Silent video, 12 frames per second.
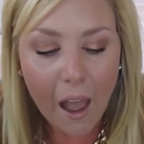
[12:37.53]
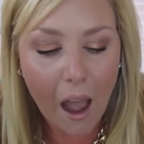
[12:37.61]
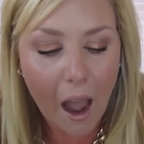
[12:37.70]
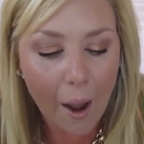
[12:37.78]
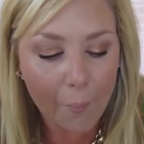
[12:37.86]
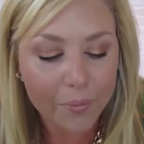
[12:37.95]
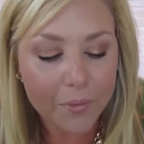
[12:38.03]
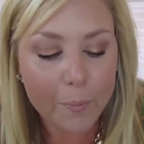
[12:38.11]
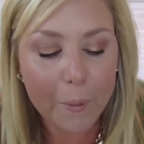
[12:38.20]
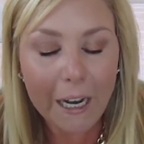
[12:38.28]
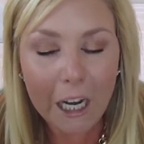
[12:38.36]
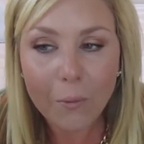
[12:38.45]
Um,
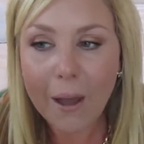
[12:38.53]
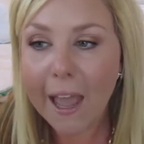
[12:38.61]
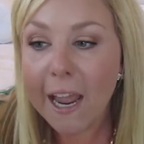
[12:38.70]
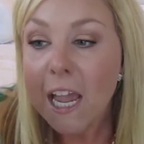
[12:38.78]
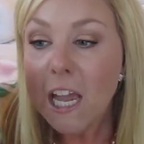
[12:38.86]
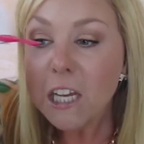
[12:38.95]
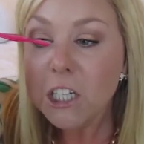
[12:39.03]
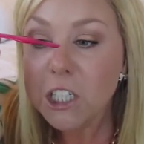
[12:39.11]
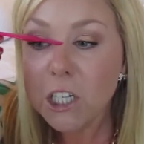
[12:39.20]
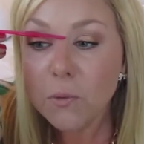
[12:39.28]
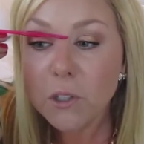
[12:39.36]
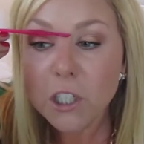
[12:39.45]
but anyway,
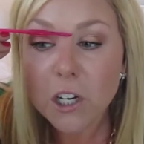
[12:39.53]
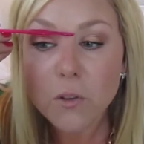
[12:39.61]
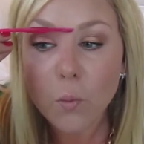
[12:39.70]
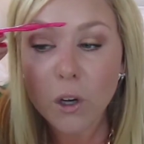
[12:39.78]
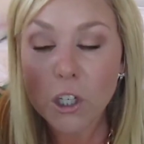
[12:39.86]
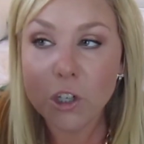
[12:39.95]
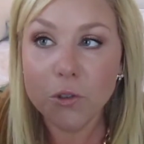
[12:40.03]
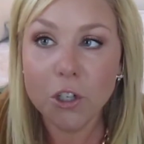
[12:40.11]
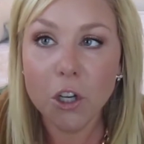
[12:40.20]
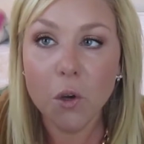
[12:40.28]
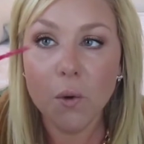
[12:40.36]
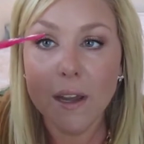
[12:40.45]
she was just, what you do
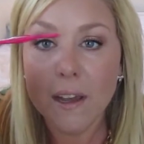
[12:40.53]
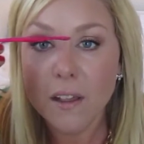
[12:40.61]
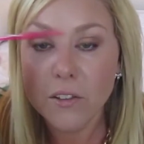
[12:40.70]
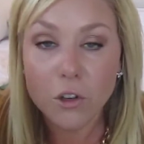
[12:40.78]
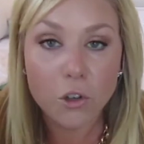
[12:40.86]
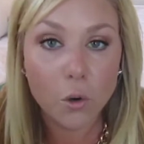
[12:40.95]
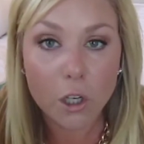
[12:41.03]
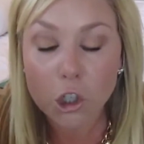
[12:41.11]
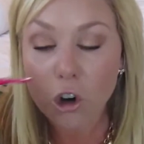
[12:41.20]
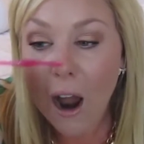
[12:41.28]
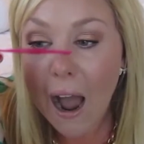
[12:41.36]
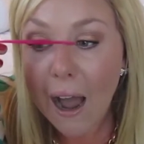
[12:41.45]
is you do it
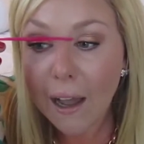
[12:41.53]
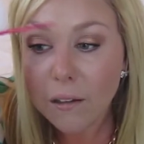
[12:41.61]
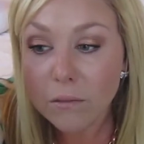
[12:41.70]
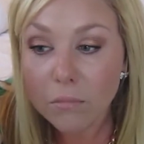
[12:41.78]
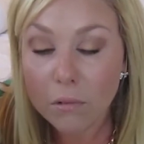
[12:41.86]
dry.